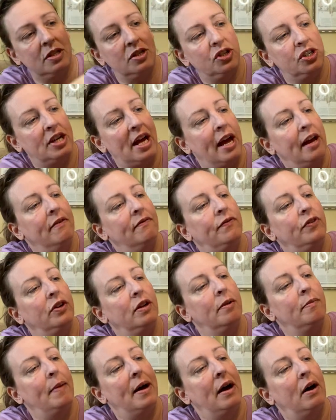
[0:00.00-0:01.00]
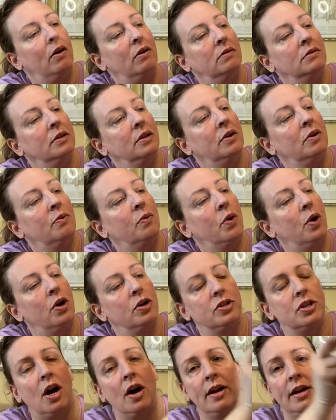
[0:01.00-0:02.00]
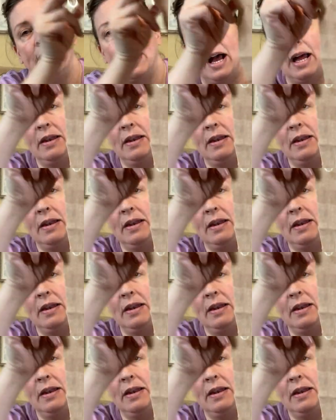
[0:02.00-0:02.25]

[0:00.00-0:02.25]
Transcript: a shameful amount worked on it. I